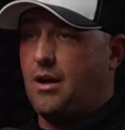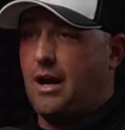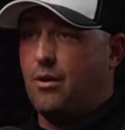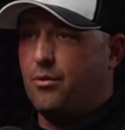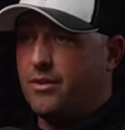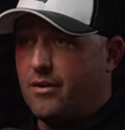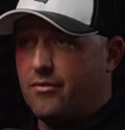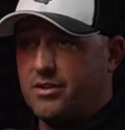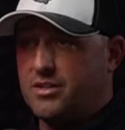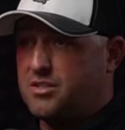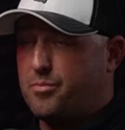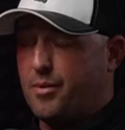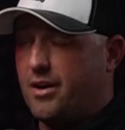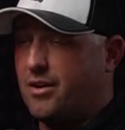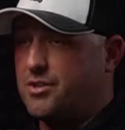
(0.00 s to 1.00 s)
I'll never
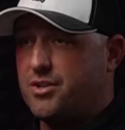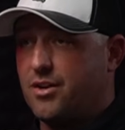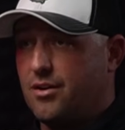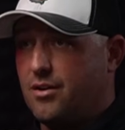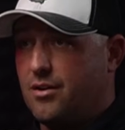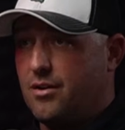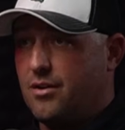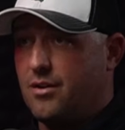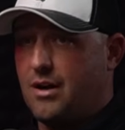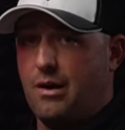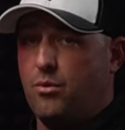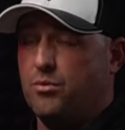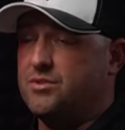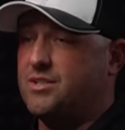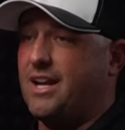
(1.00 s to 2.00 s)
disparage her.
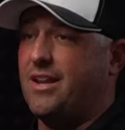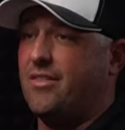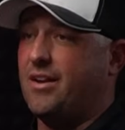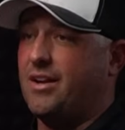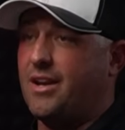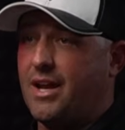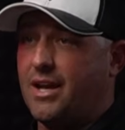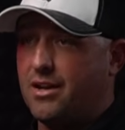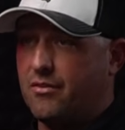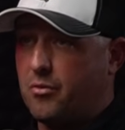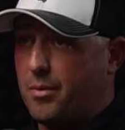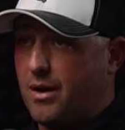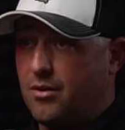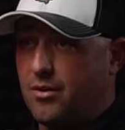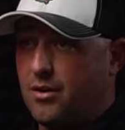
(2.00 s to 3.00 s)
I won't say anything negative
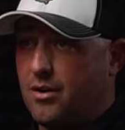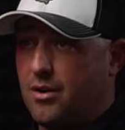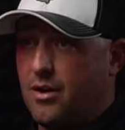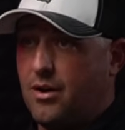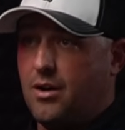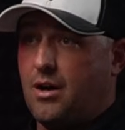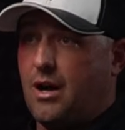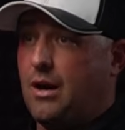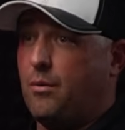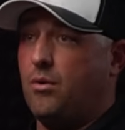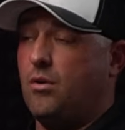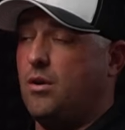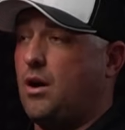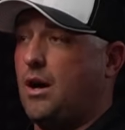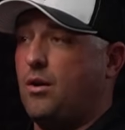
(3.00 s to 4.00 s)
about her. I
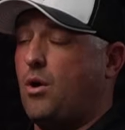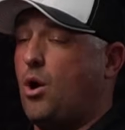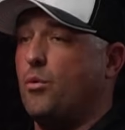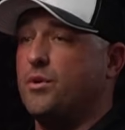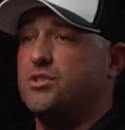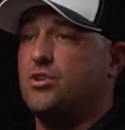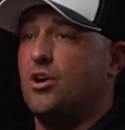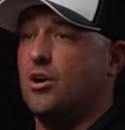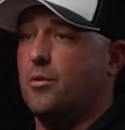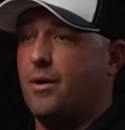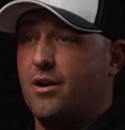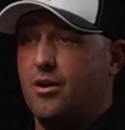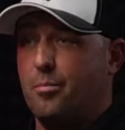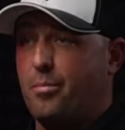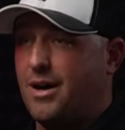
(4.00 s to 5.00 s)
will I'll always talk
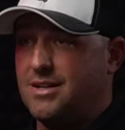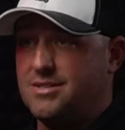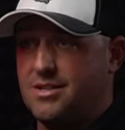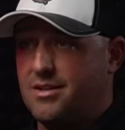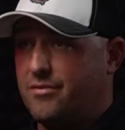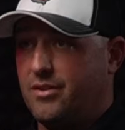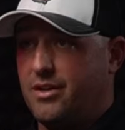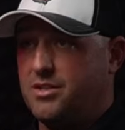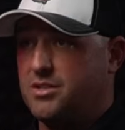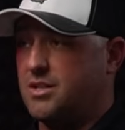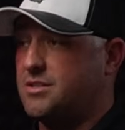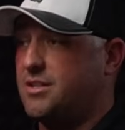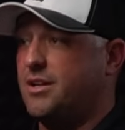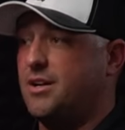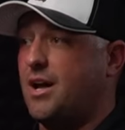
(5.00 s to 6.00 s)
about her positively.
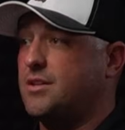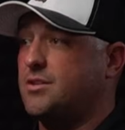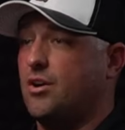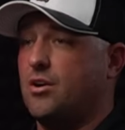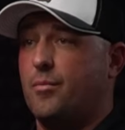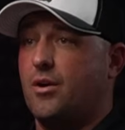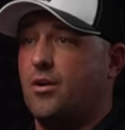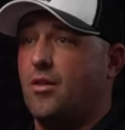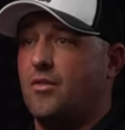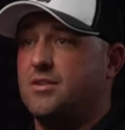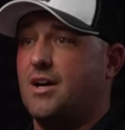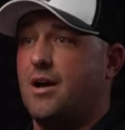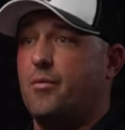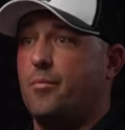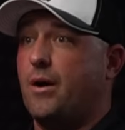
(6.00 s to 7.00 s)
Justine and I talk about her all the
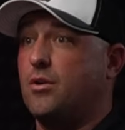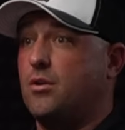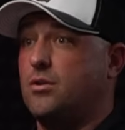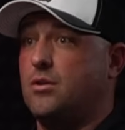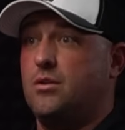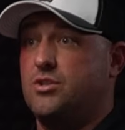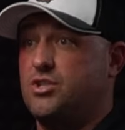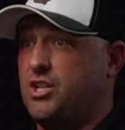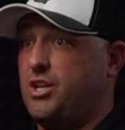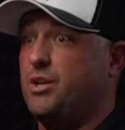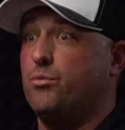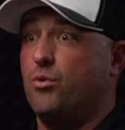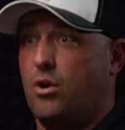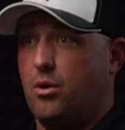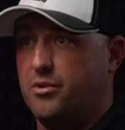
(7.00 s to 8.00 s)
time about
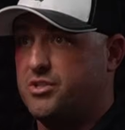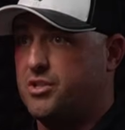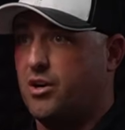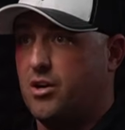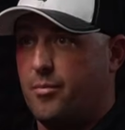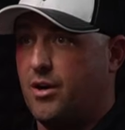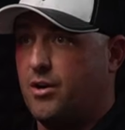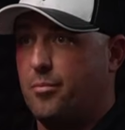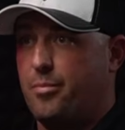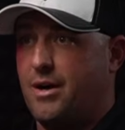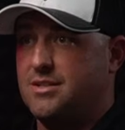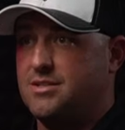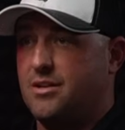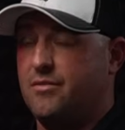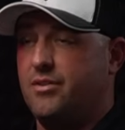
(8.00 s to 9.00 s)
she will always talk about her
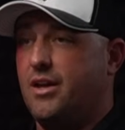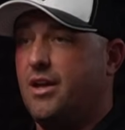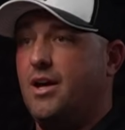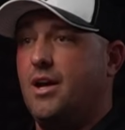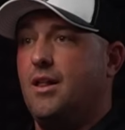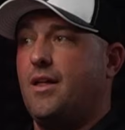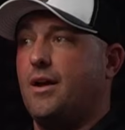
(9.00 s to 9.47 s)
positively.